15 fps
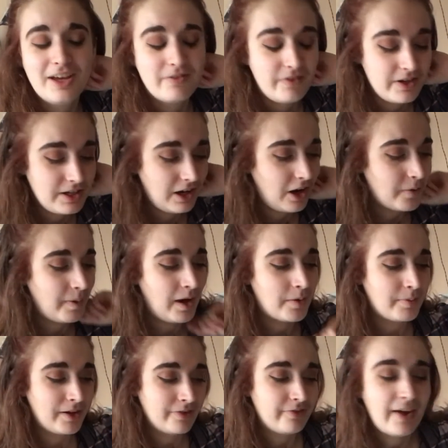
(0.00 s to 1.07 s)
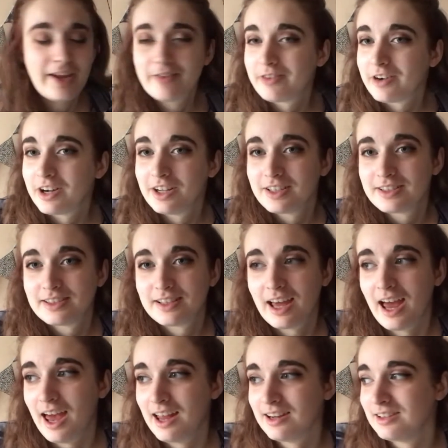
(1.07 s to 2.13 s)
video about my favourites,
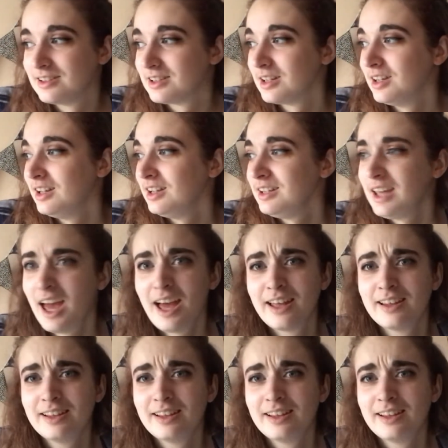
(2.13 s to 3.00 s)
and yeah,